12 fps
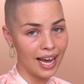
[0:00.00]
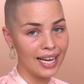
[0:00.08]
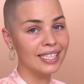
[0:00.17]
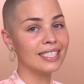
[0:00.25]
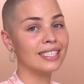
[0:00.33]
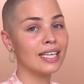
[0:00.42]

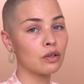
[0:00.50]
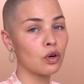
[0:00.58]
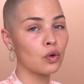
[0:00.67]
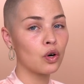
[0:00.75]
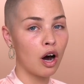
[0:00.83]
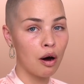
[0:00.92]
a
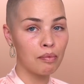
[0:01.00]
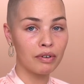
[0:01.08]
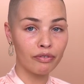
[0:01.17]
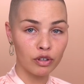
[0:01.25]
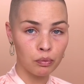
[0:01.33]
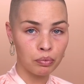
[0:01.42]
zero carbon
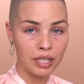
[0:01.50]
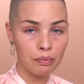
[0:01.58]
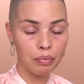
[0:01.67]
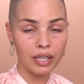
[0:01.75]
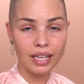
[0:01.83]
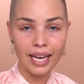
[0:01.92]
footprint
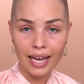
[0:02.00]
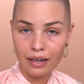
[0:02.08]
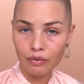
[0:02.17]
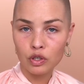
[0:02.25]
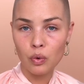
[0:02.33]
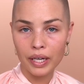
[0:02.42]
by the end
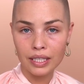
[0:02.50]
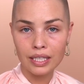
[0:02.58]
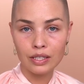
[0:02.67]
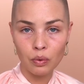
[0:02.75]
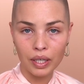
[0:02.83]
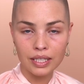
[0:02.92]
of
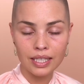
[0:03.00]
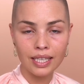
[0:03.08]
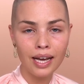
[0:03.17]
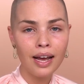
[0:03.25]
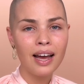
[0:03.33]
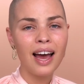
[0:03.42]
2020,